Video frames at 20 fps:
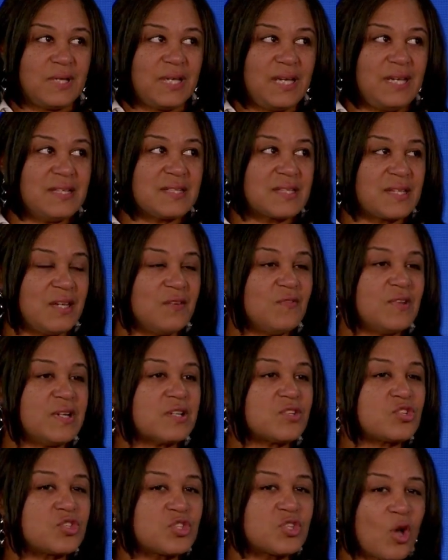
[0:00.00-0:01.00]
He's given
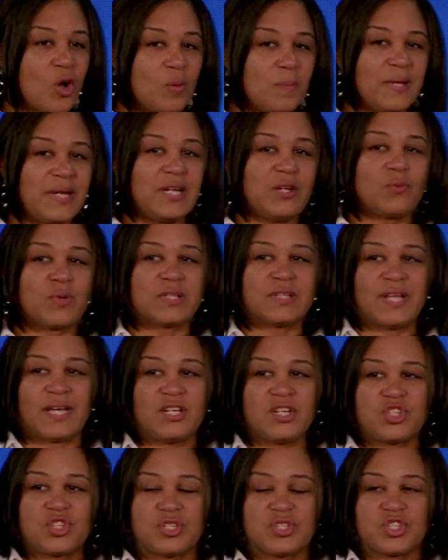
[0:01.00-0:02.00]
us so many
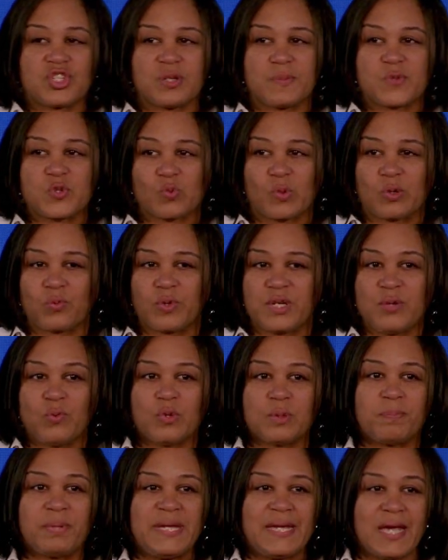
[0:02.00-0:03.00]
relationships where we
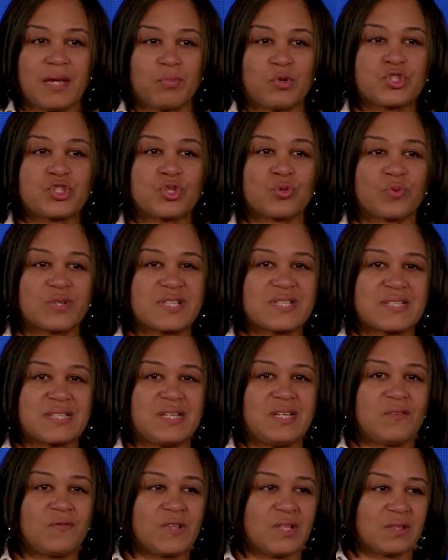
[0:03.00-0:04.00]
would be able to
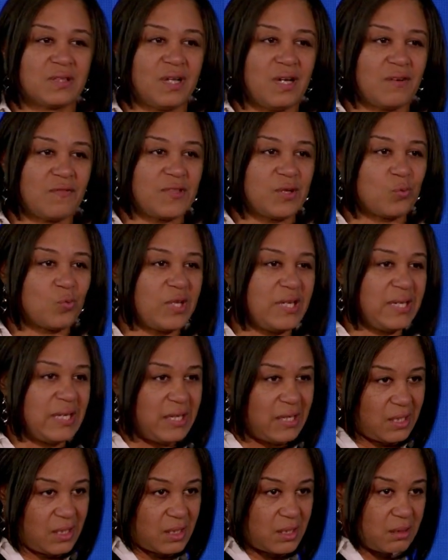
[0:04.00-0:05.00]
receive the love that we
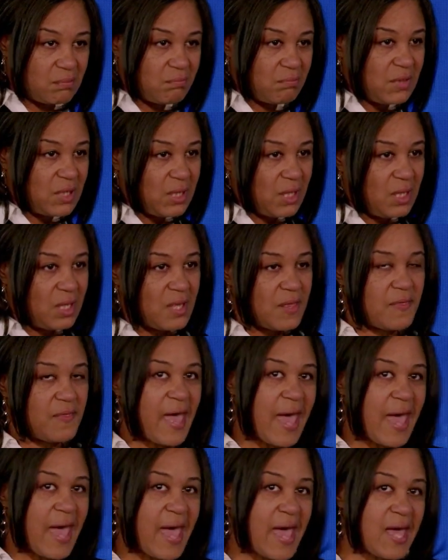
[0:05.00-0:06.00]
need.
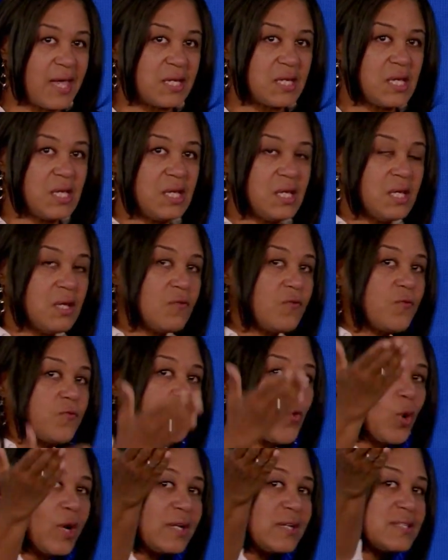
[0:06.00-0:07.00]
That if,
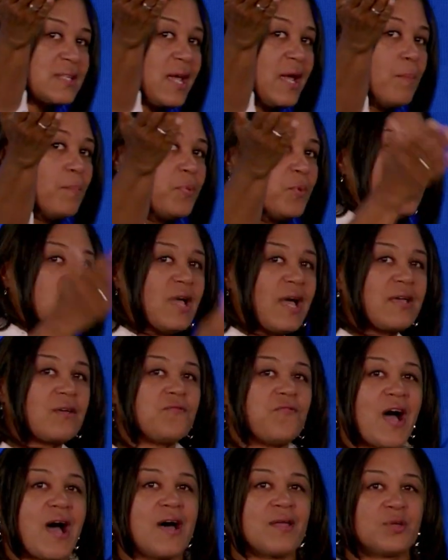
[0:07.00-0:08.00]
for example, like
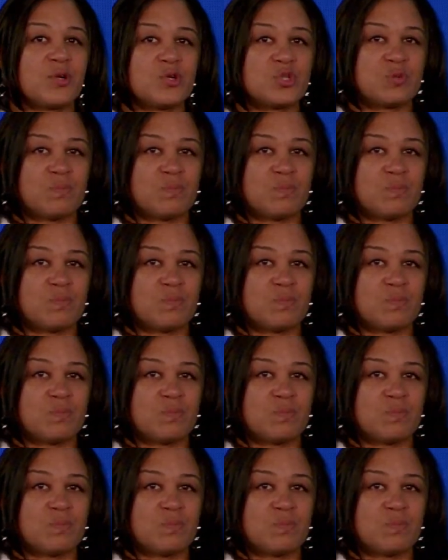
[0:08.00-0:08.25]
fathers,